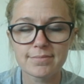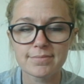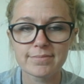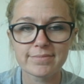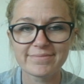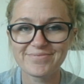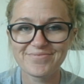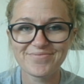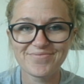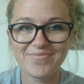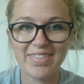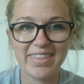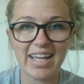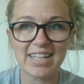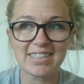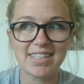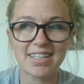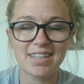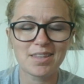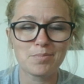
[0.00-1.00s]
that's like
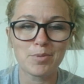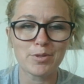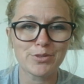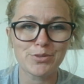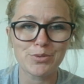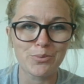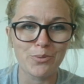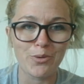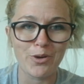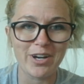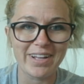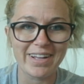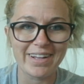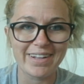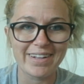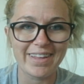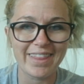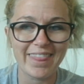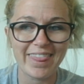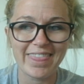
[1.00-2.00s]
the most rewarding
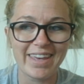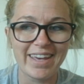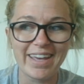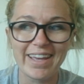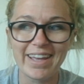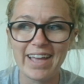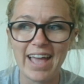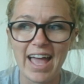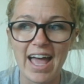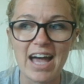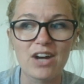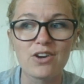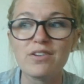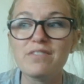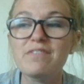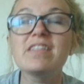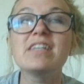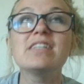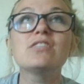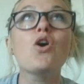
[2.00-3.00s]
thing out of
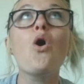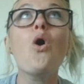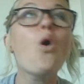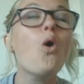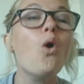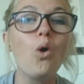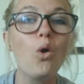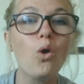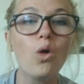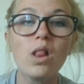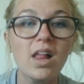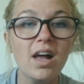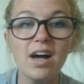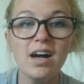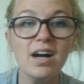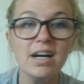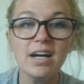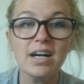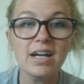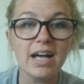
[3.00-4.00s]
this whole
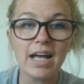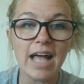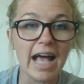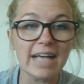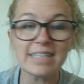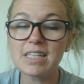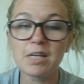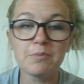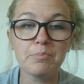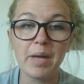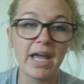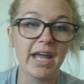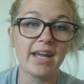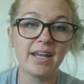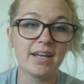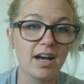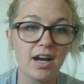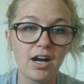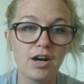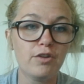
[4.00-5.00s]
escapade
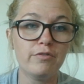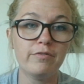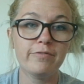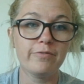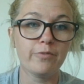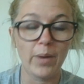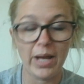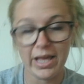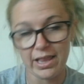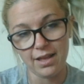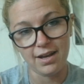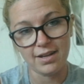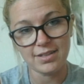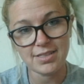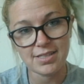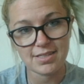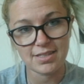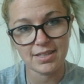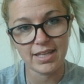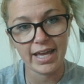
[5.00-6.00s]
of weight loss.
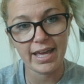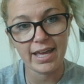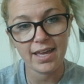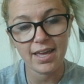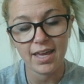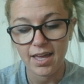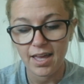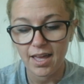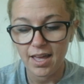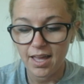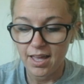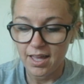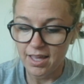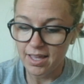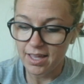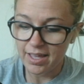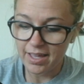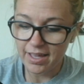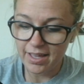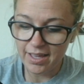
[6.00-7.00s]
Like,
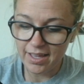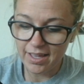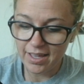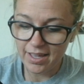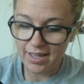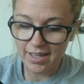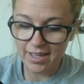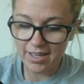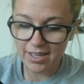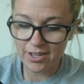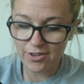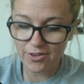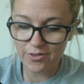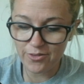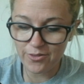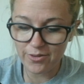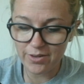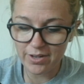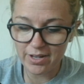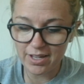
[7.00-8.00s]

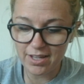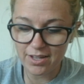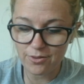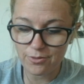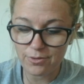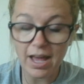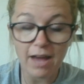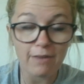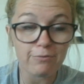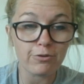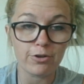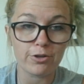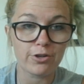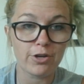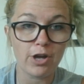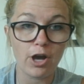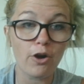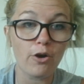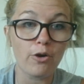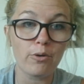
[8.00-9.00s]
you never
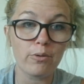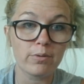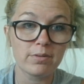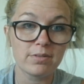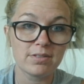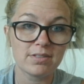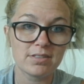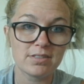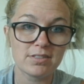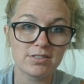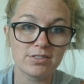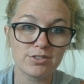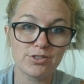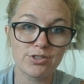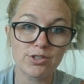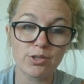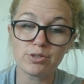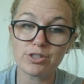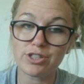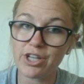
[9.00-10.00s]
know. So
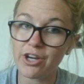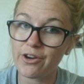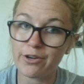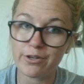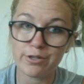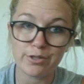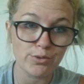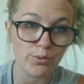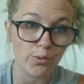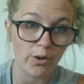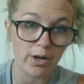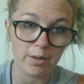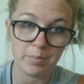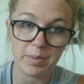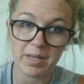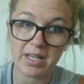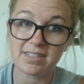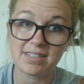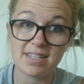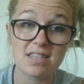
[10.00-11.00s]
share your story, because
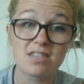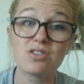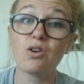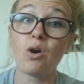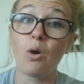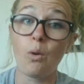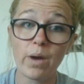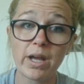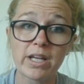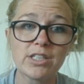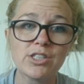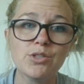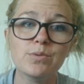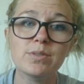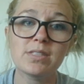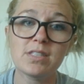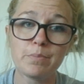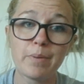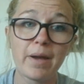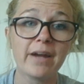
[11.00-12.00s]
it's going to
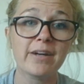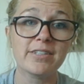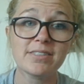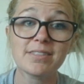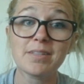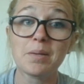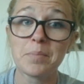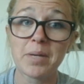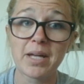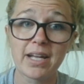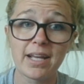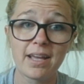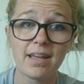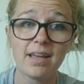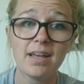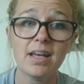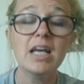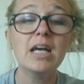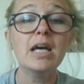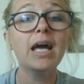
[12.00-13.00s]
inspire somebody,
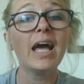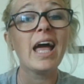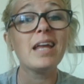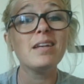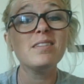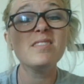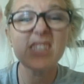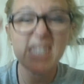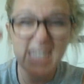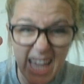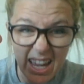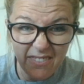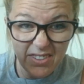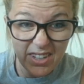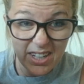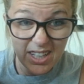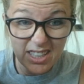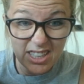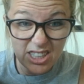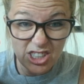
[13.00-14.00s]
and
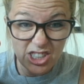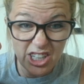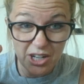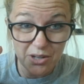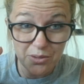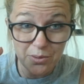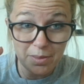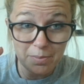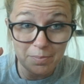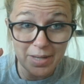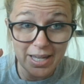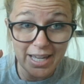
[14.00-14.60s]
definitely share it with me.